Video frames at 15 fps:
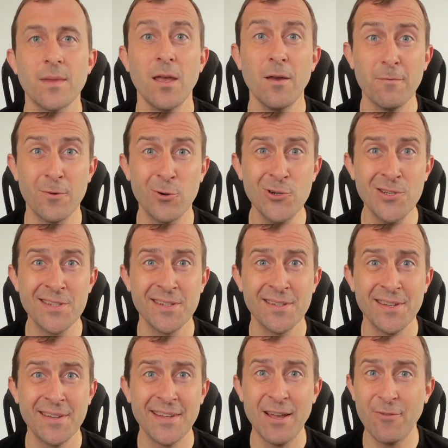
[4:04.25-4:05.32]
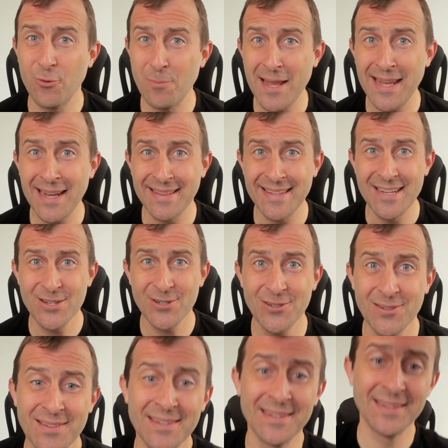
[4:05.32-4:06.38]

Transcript: First, if we're making a t-shirt,